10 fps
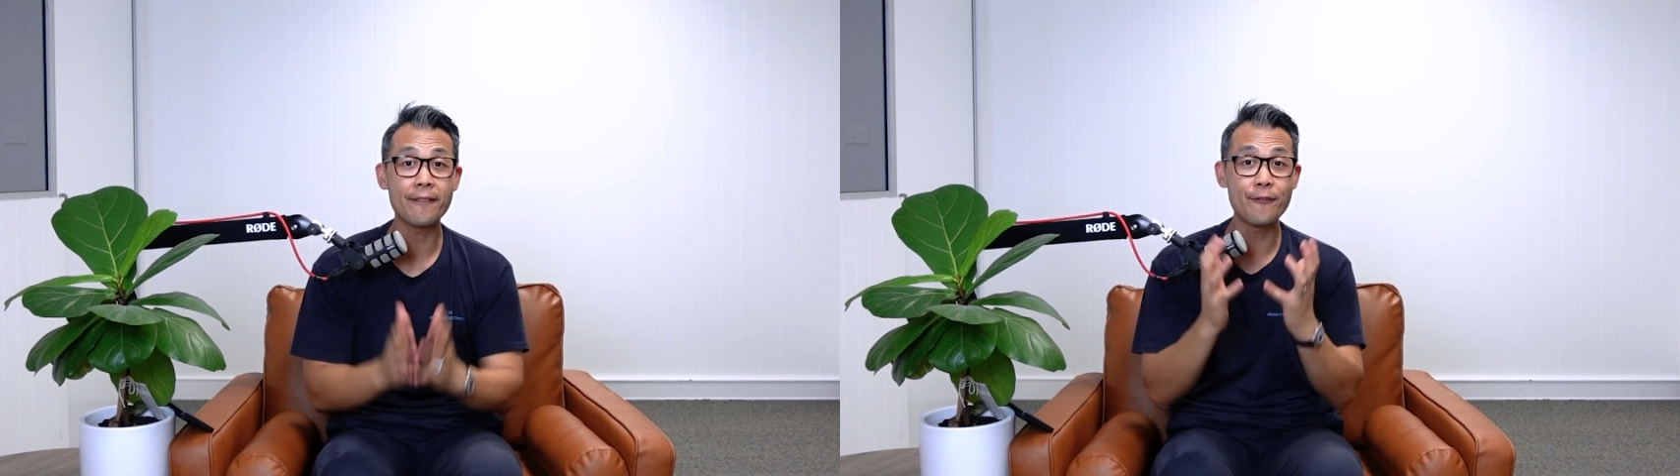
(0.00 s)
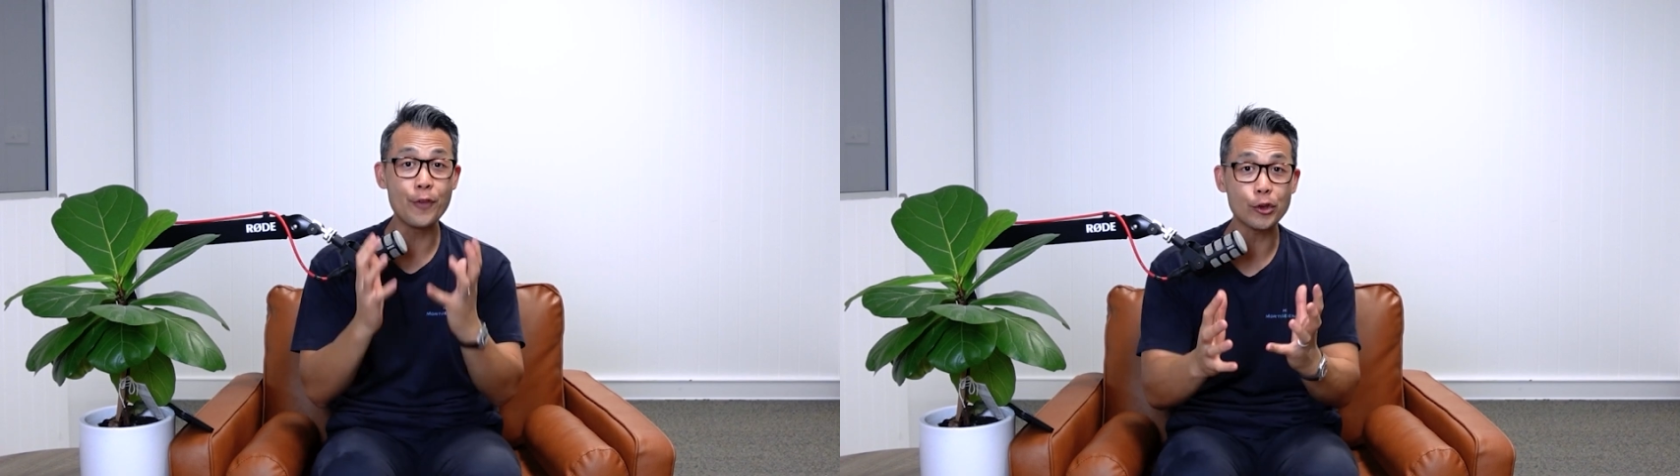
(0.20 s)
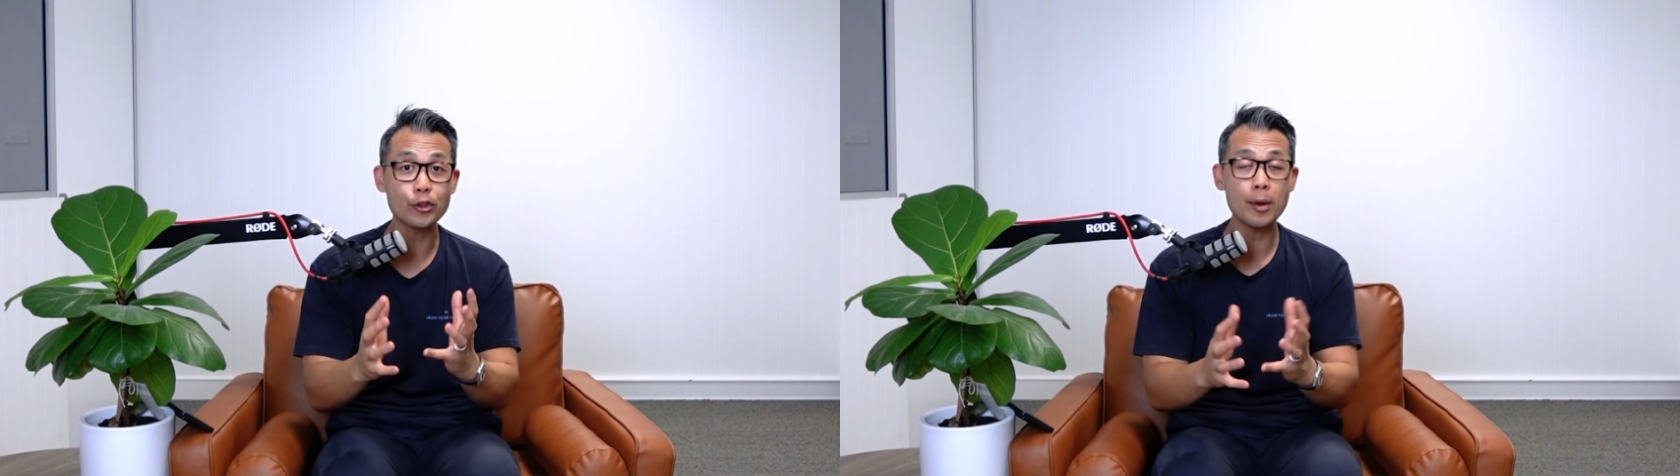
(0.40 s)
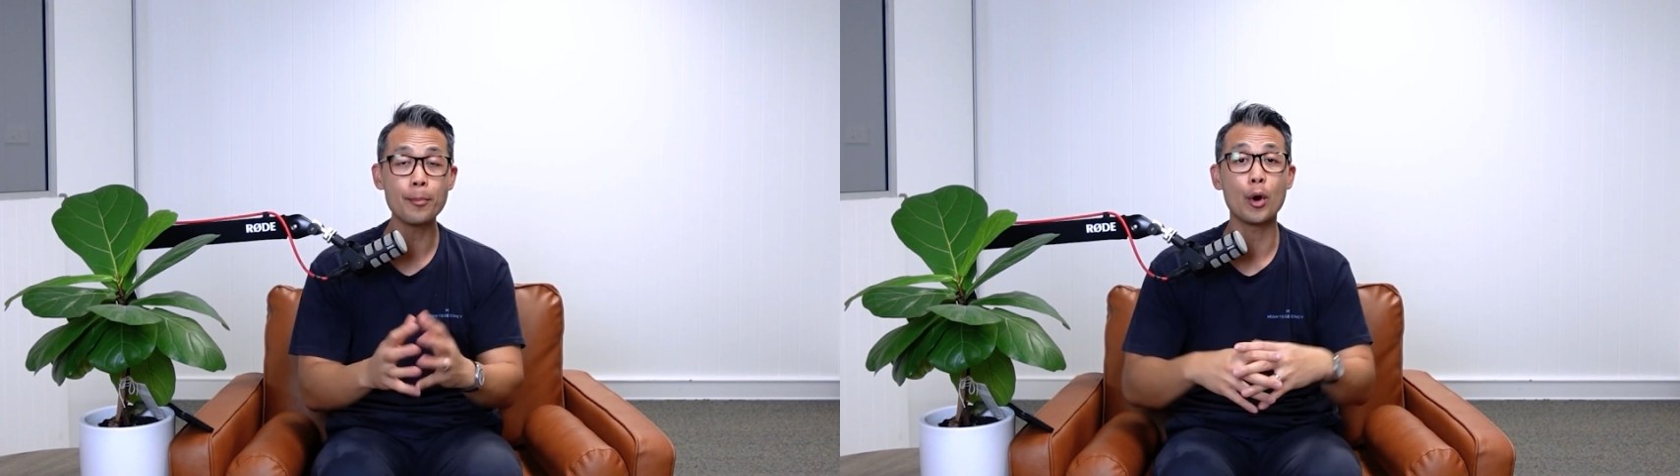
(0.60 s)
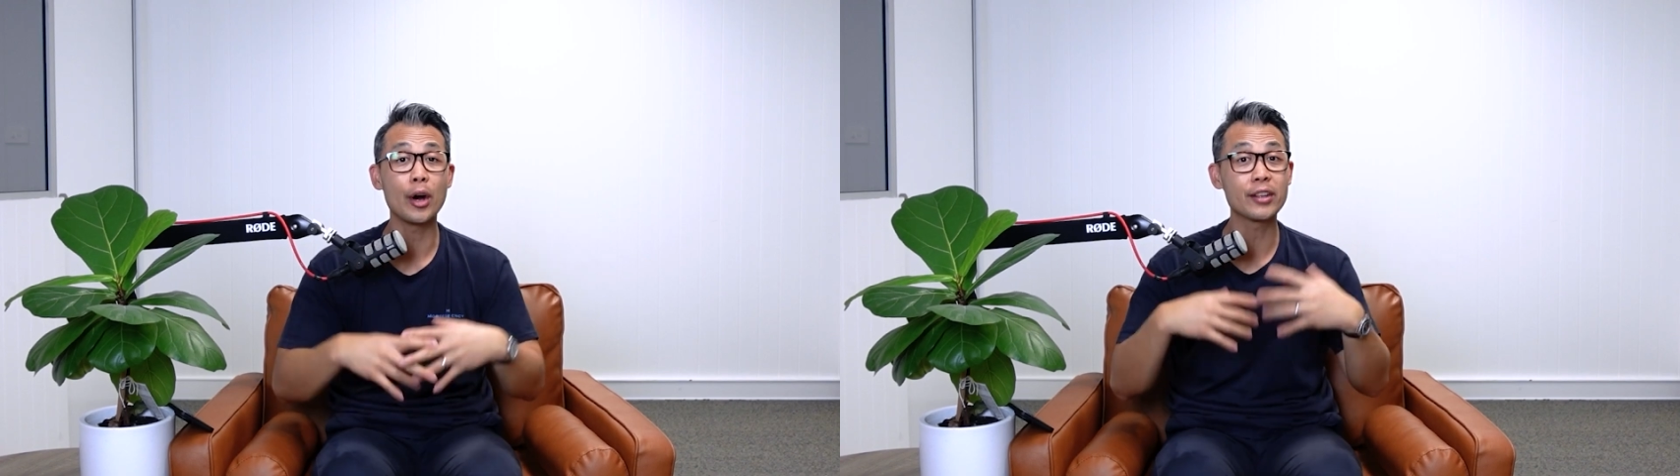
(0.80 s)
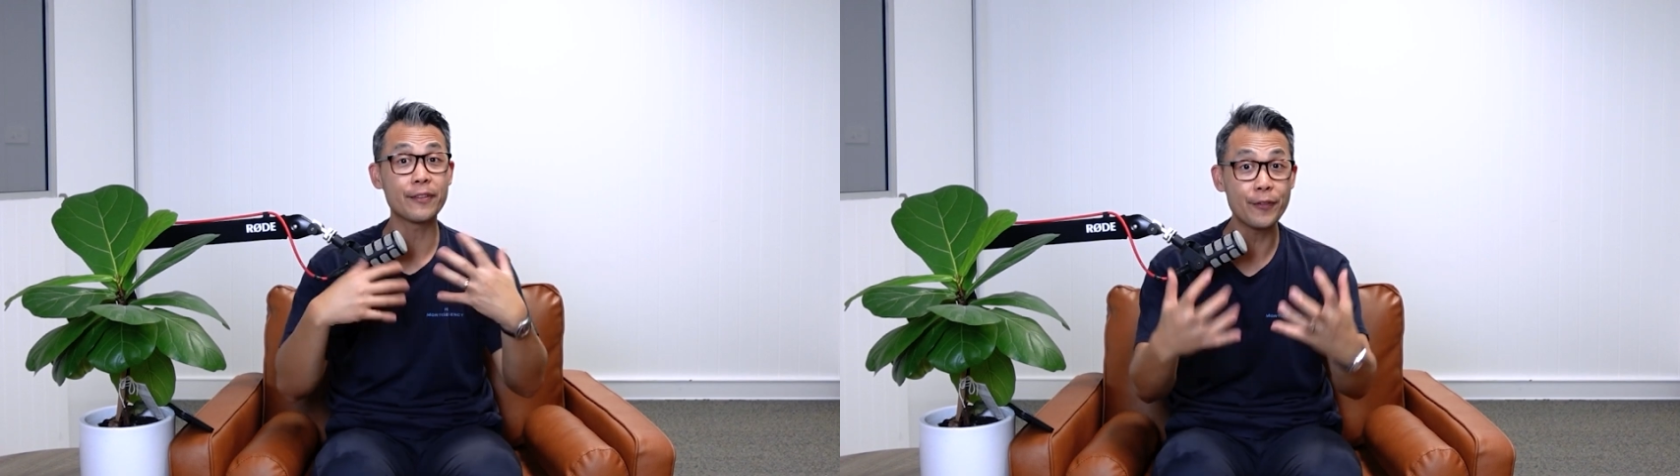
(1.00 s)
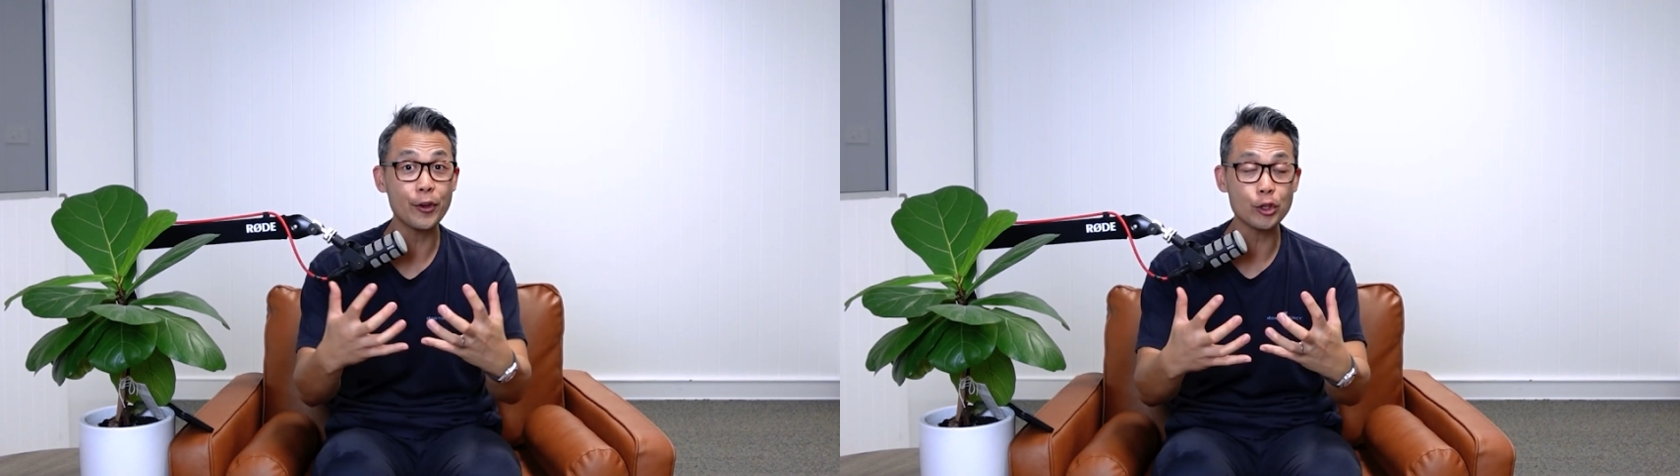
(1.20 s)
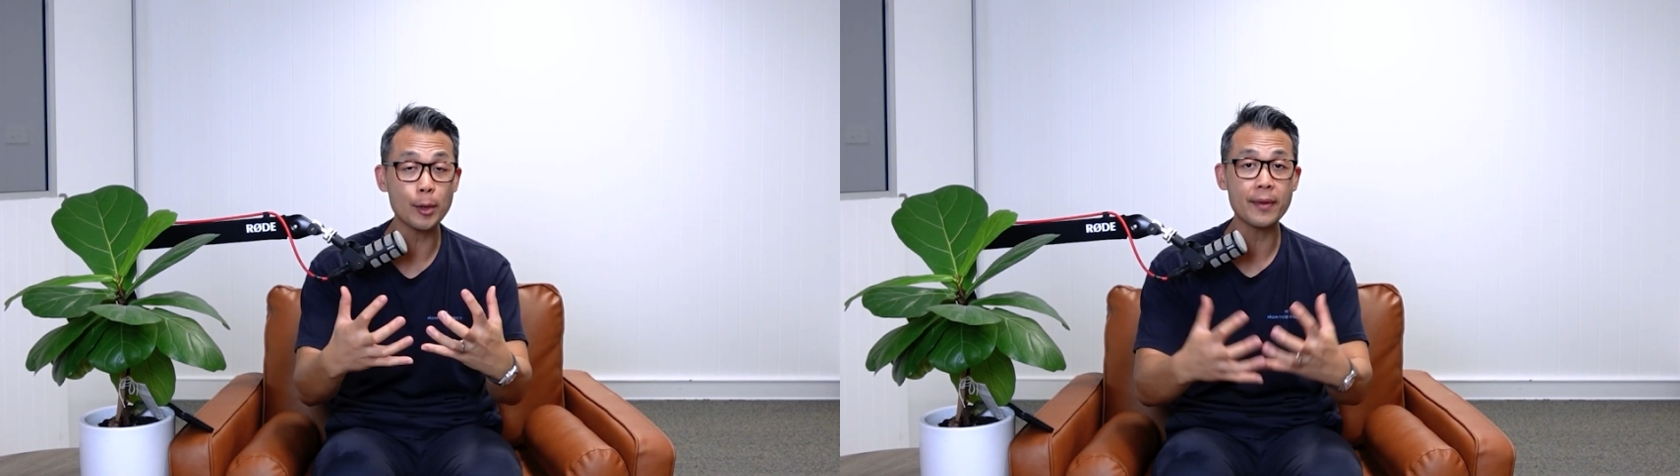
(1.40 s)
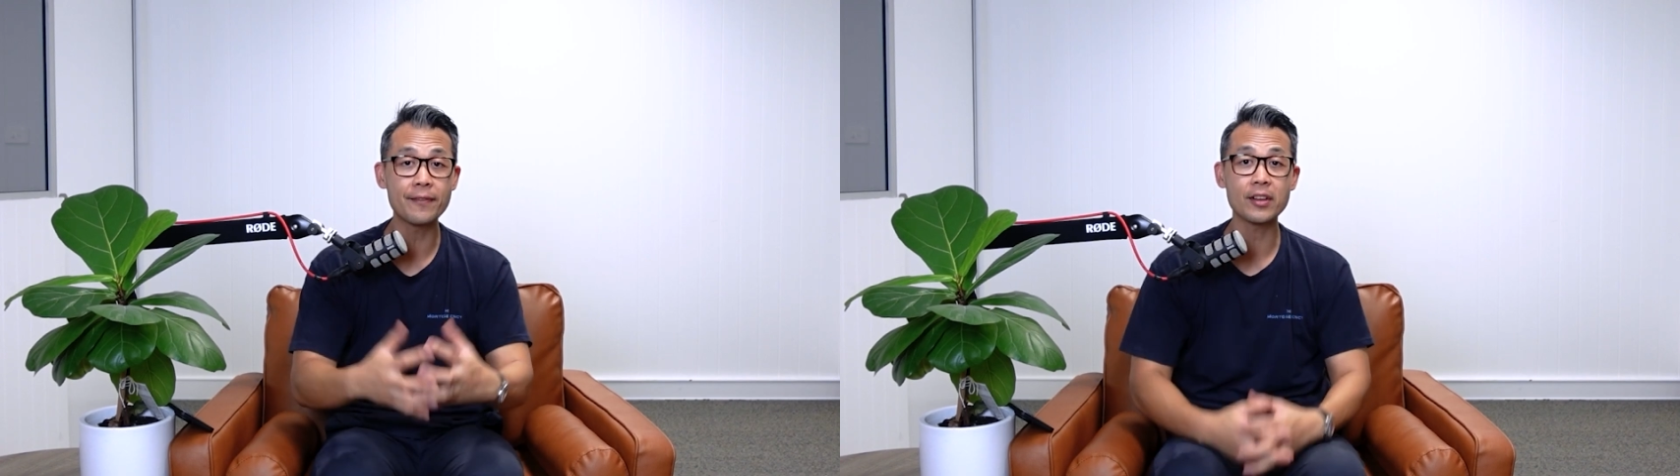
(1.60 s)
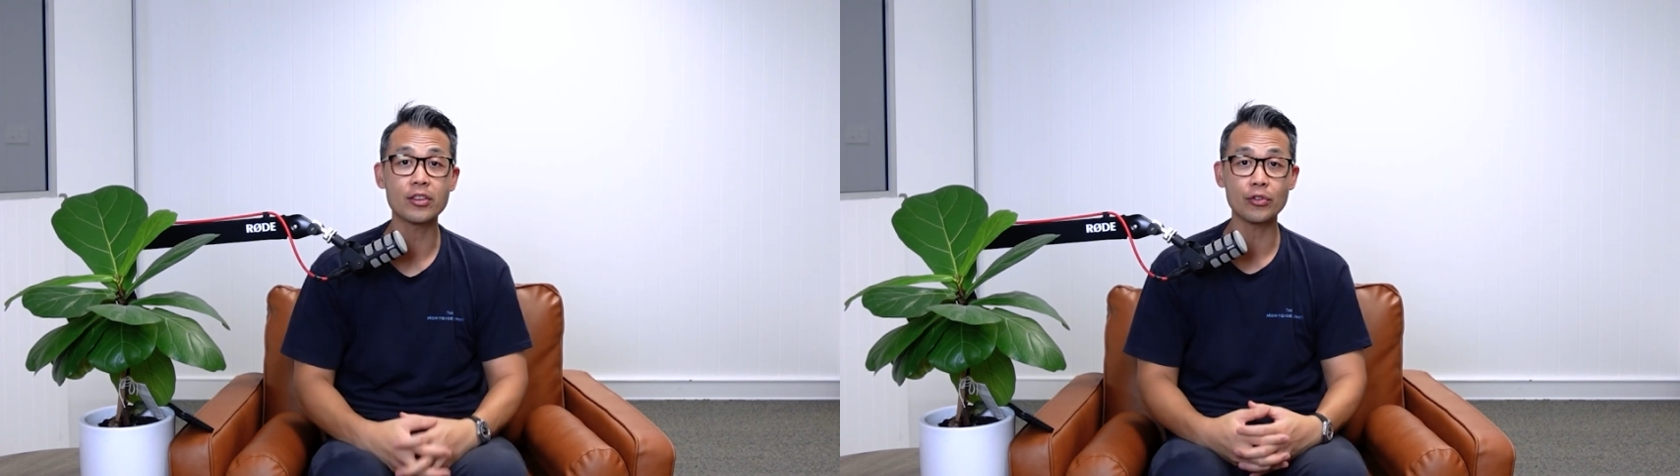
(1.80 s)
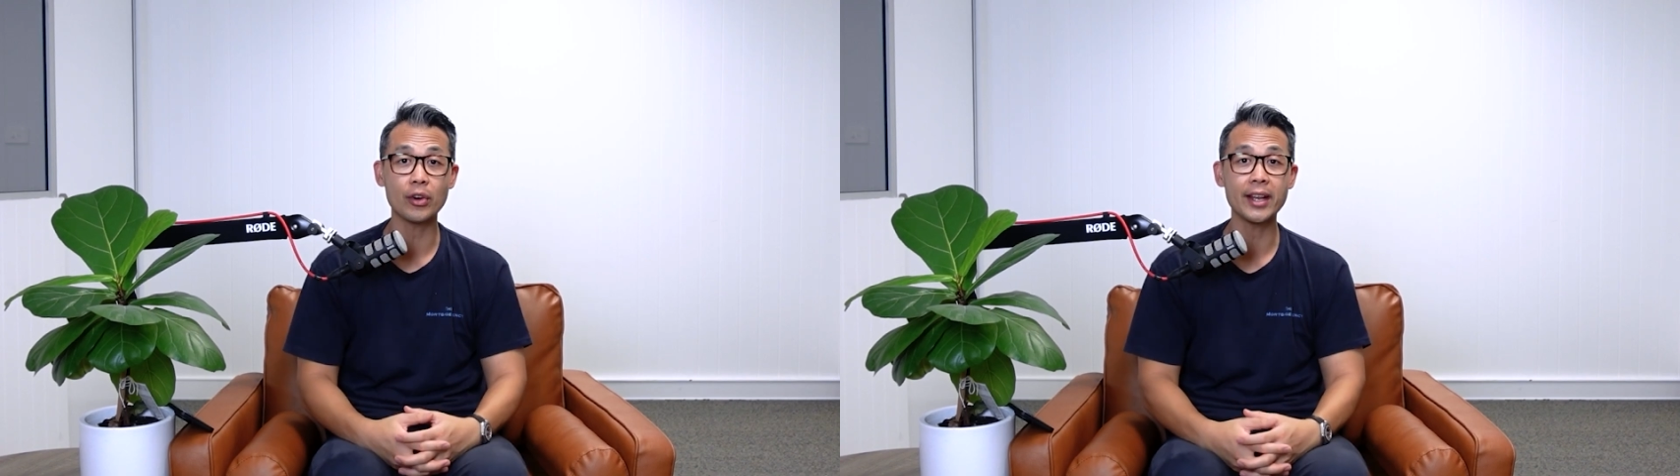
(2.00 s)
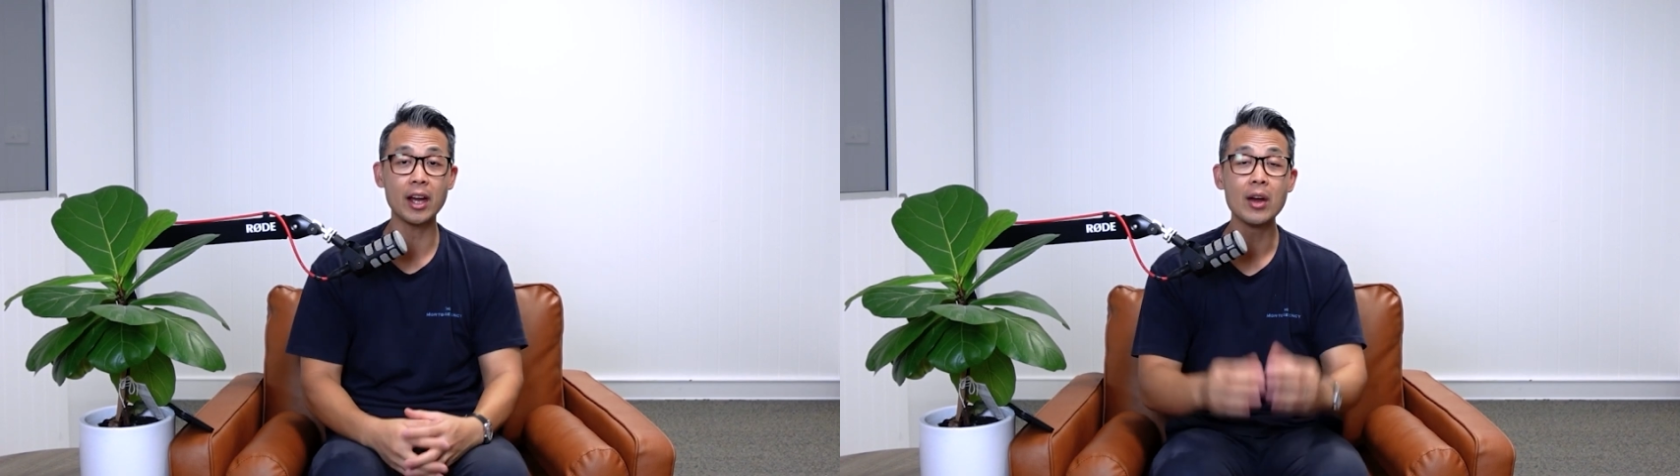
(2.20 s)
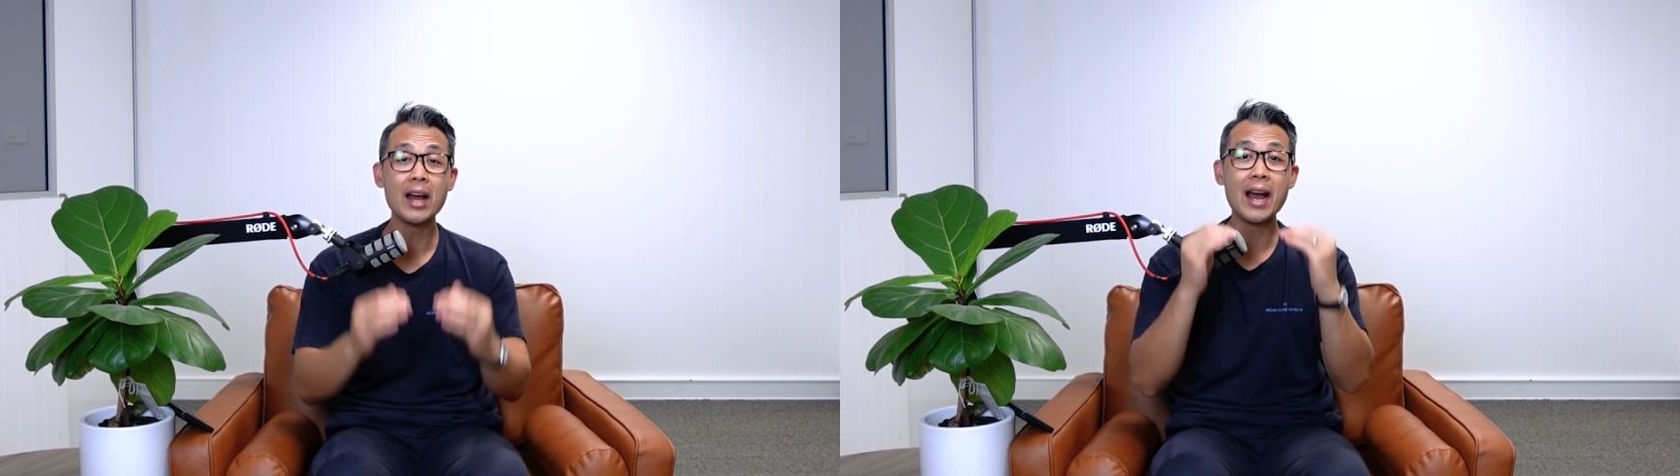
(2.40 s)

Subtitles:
first-time buyers, first-time investors right now,